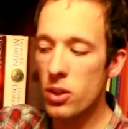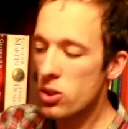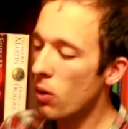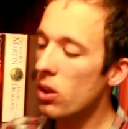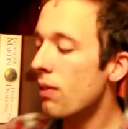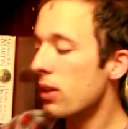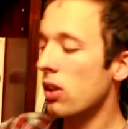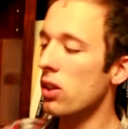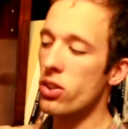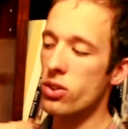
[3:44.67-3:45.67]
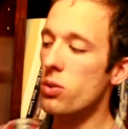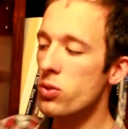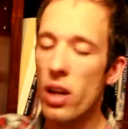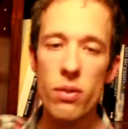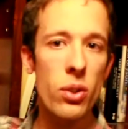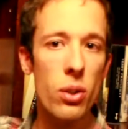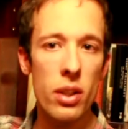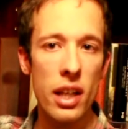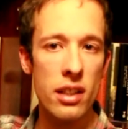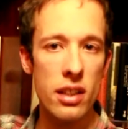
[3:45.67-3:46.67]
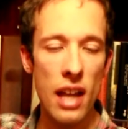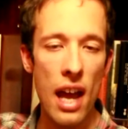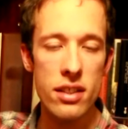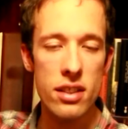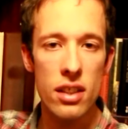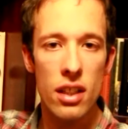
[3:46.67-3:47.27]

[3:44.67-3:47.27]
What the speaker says: So all the other colours just go straight through this gas,